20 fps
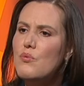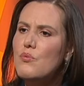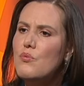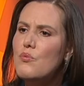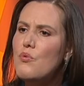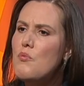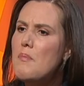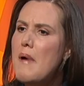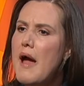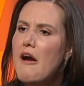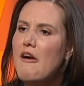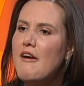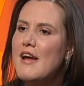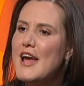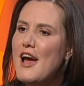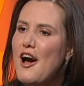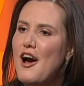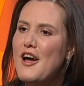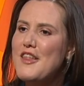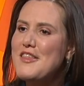
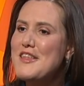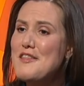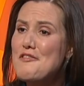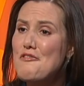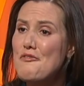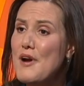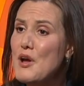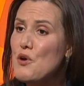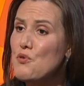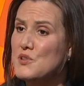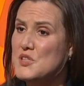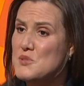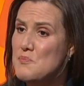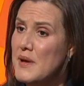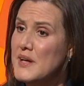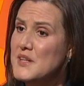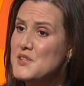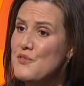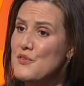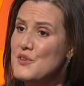Barry, I think the record
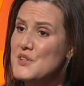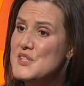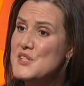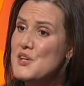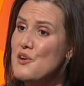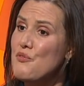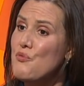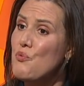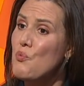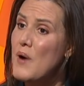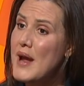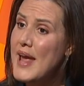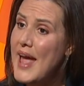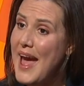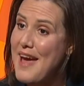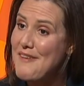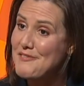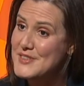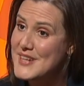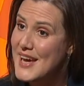speaks for itself. We
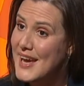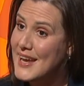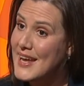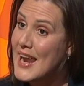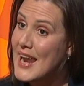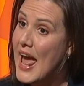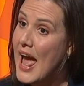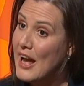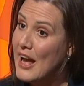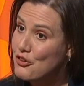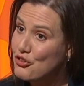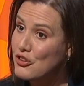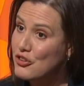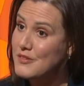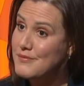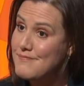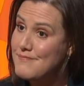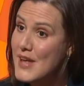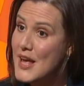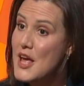have taken
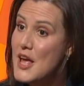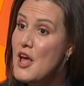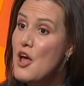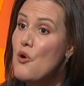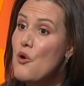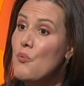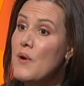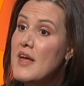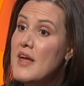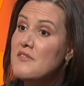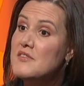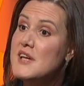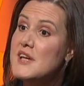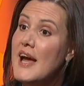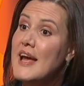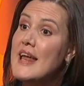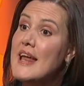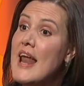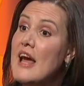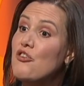action. We have
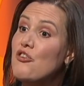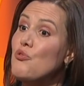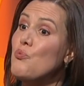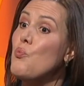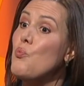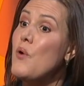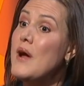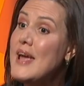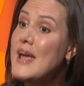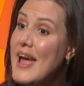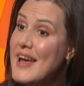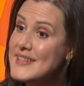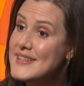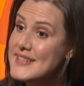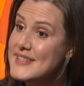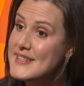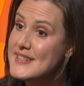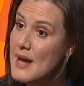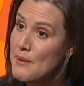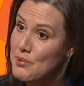taken action. We
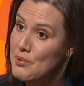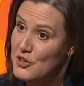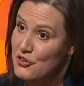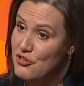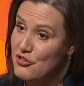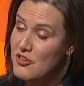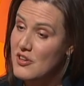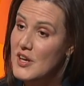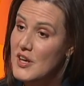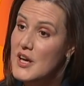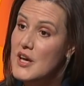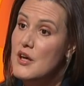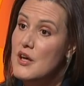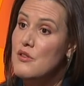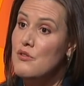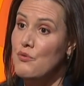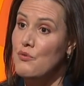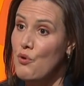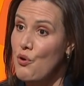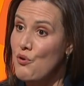established
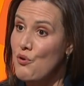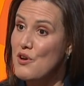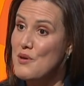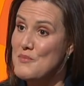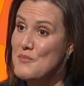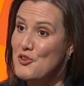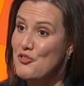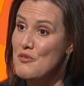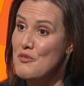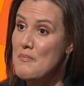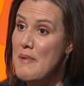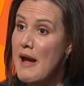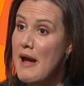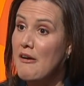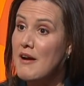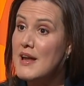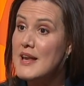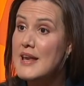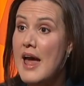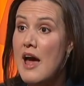the Royal Commission,
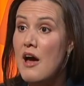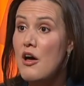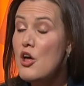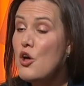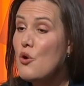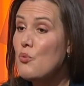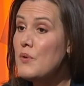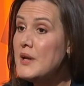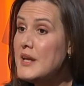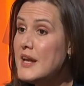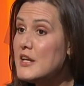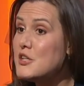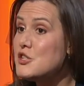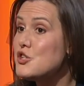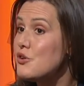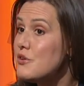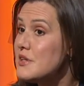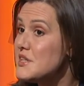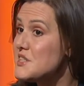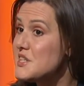Barry. Now, we didn't
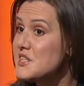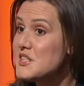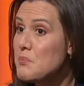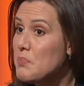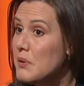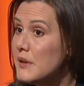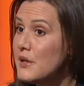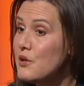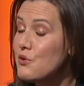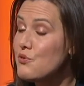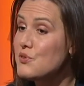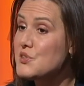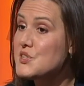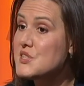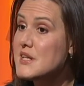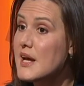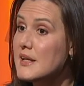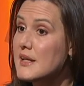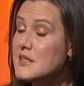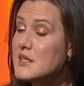do this as a political stunt.